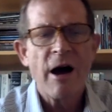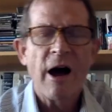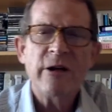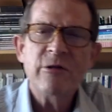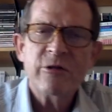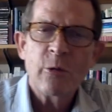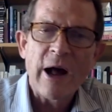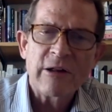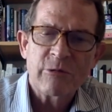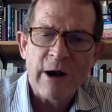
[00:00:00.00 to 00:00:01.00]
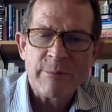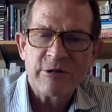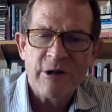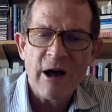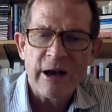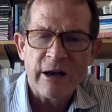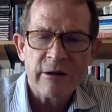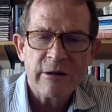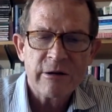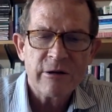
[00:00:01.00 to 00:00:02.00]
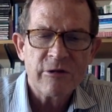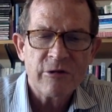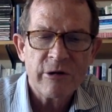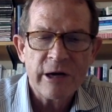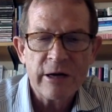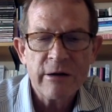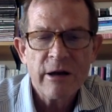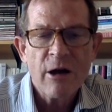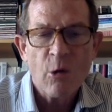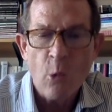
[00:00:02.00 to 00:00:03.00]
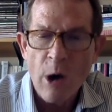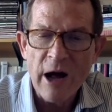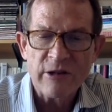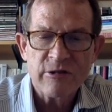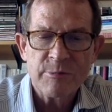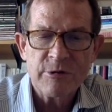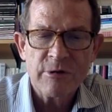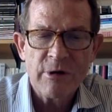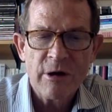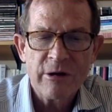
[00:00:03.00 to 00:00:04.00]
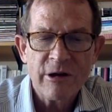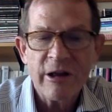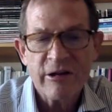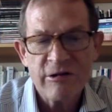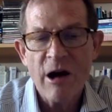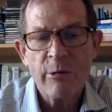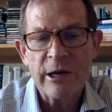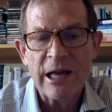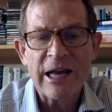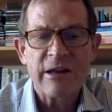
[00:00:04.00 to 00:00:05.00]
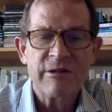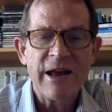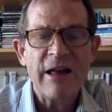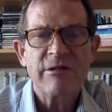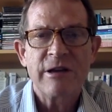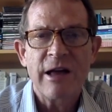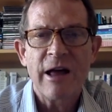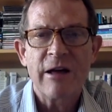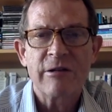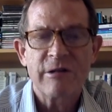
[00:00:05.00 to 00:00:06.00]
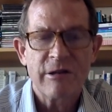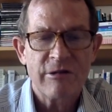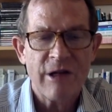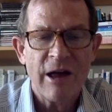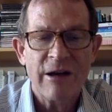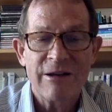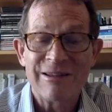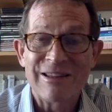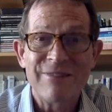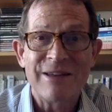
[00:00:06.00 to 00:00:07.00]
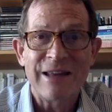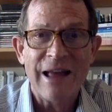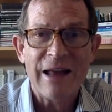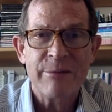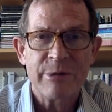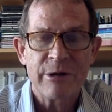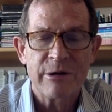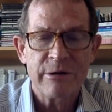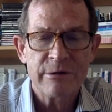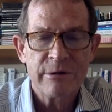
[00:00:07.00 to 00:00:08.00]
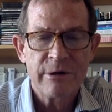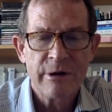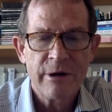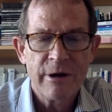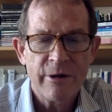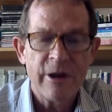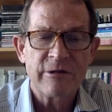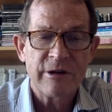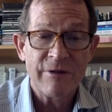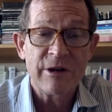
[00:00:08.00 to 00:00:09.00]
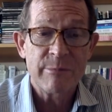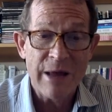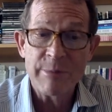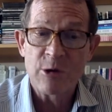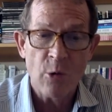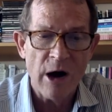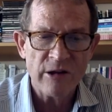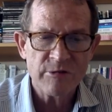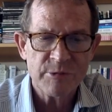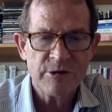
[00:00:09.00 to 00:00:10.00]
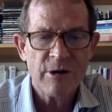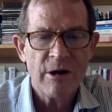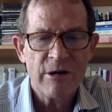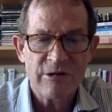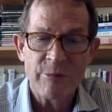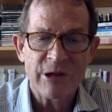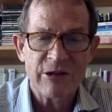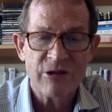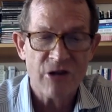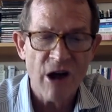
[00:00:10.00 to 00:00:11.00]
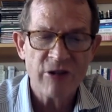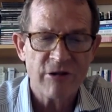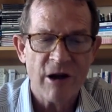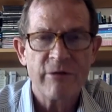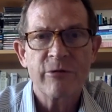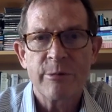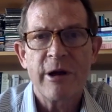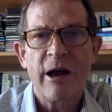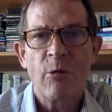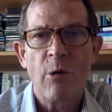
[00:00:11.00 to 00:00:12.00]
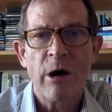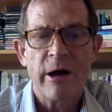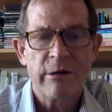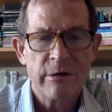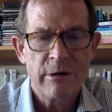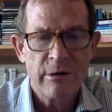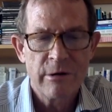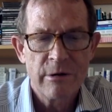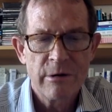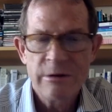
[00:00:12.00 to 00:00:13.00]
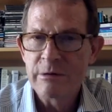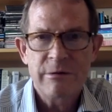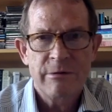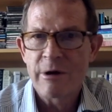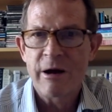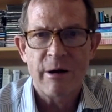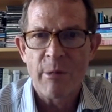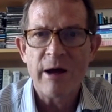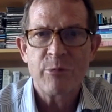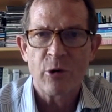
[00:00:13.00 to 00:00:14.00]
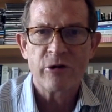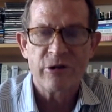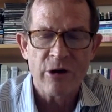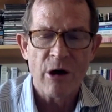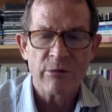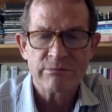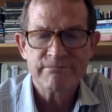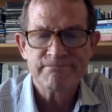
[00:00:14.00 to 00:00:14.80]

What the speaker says: I used to wax rhapsodic concerning wasps till I saw one lay its nasty eggs inside a living caterpillar, thus giving baby wasps something to nosh on from day one. Not on my porch, you don't.